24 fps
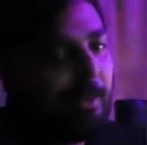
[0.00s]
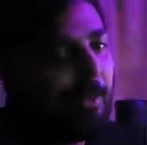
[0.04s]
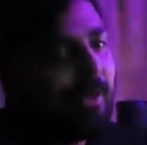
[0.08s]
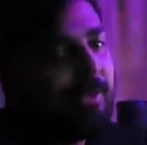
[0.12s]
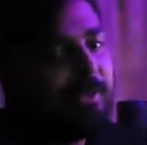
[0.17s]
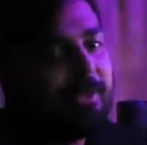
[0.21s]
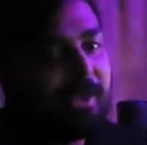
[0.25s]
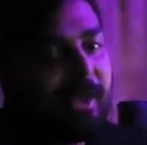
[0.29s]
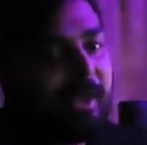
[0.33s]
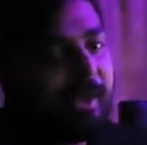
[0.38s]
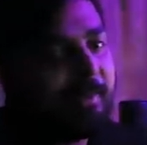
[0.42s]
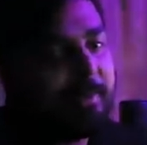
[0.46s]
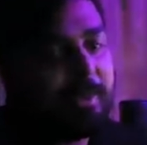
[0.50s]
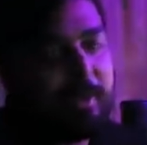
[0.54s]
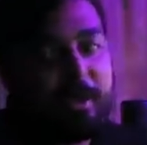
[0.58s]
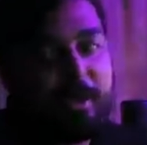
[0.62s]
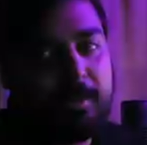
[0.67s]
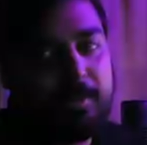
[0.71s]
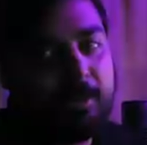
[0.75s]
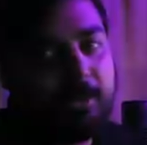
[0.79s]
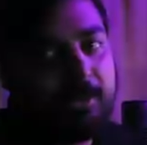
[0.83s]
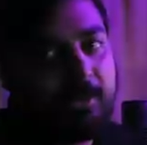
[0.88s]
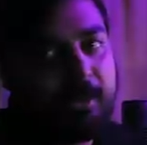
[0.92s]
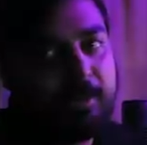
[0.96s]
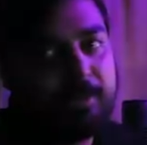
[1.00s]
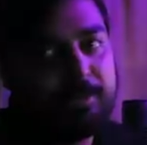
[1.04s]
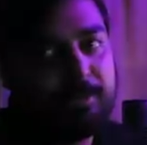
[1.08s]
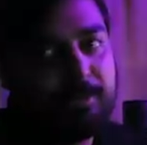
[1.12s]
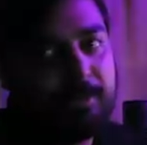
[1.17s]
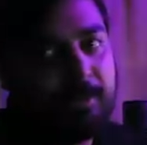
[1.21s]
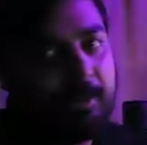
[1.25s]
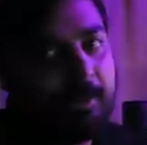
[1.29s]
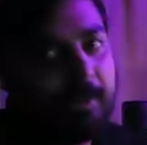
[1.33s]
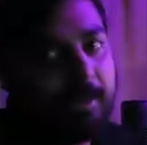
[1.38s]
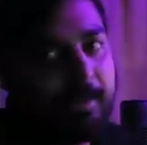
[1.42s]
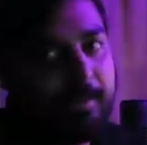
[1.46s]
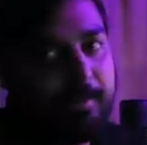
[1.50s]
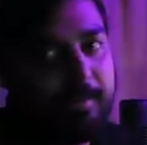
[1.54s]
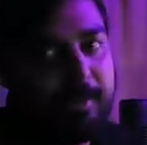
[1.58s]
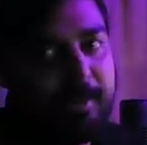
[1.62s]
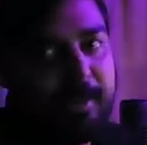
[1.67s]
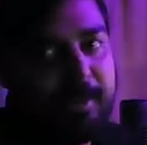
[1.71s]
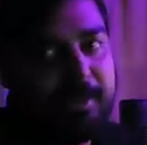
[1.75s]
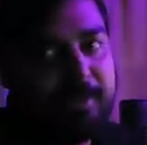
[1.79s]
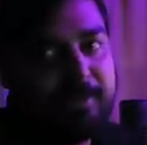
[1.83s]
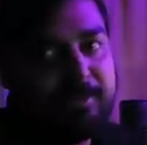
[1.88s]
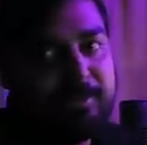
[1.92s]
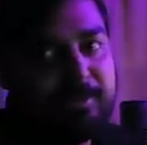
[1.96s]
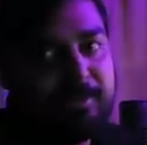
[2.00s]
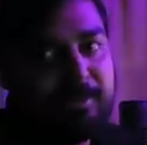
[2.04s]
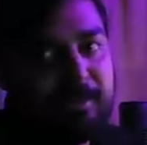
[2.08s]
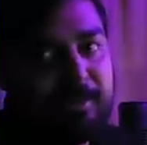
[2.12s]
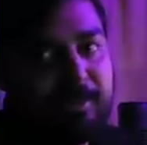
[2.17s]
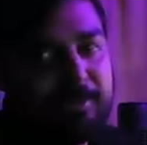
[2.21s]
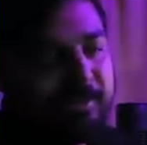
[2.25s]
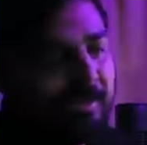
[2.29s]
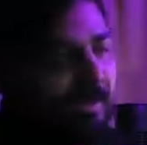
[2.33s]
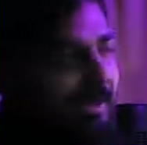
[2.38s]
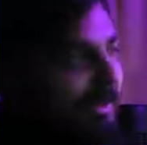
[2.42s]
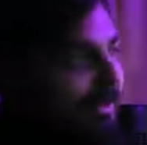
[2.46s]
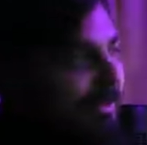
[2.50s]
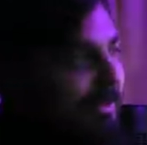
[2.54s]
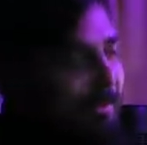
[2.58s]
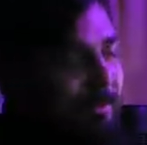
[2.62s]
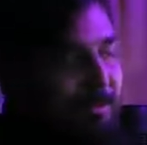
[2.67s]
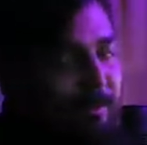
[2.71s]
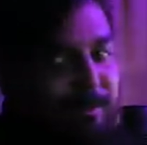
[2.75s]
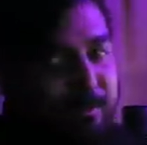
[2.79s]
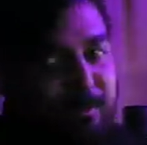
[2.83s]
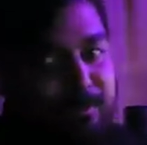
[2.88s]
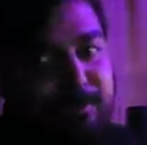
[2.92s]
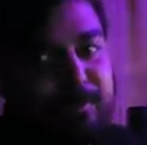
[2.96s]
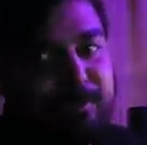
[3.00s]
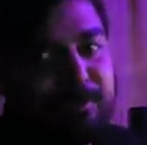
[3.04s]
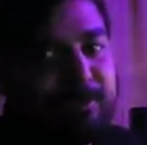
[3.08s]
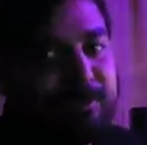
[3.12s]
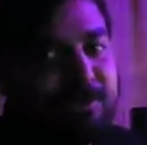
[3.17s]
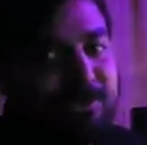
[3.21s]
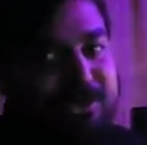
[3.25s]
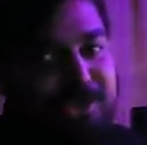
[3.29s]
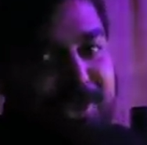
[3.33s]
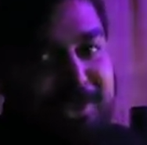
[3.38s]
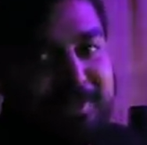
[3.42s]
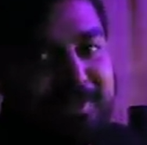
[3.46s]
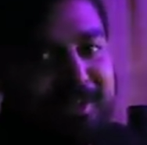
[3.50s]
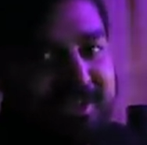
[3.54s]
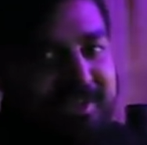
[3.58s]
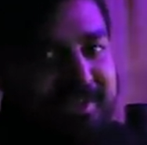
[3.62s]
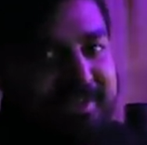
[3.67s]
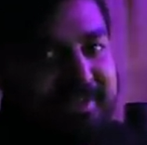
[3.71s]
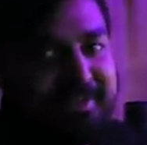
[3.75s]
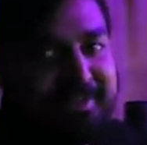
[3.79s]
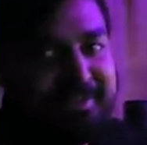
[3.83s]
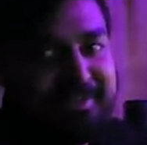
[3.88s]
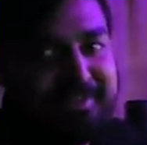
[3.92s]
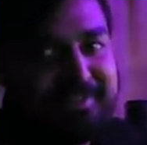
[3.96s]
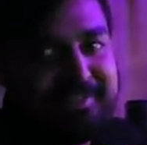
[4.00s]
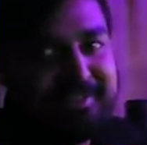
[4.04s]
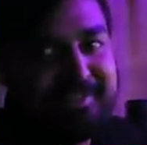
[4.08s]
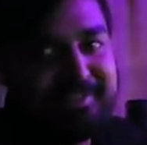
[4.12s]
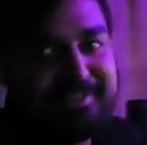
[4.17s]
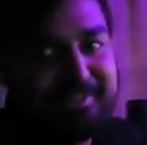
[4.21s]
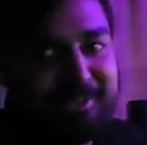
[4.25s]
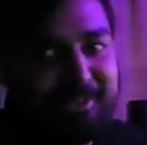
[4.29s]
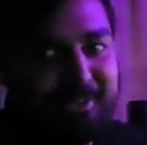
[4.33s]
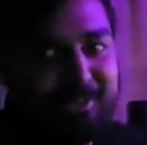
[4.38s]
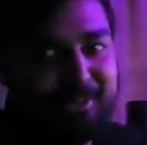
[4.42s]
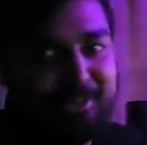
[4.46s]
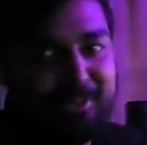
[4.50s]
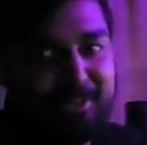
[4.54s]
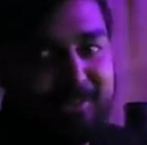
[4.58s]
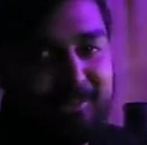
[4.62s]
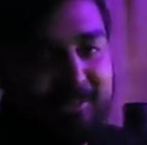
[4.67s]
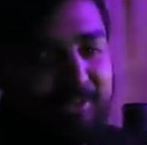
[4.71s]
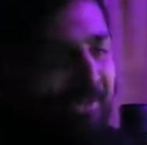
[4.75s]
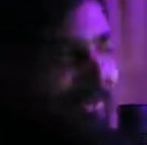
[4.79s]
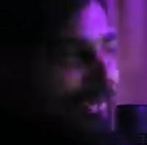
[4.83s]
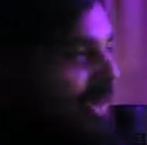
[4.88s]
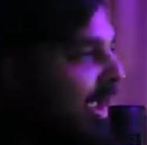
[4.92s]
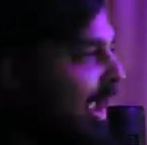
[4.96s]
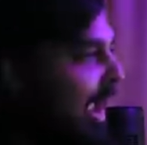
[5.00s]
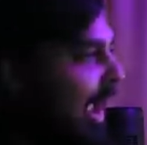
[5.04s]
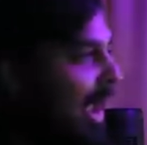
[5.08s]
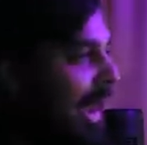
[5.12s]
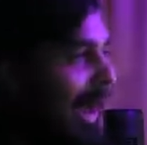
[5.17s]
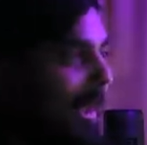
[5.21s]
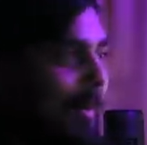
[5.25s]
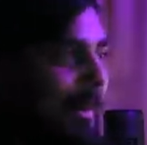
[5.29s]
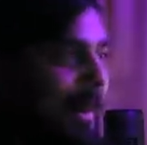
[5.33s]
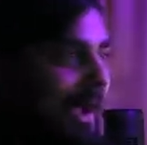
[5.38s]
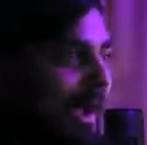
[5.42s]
One day I'm gonna come across a real hitman agency that's like, let's just use this chubby Indian to test our service, and I'm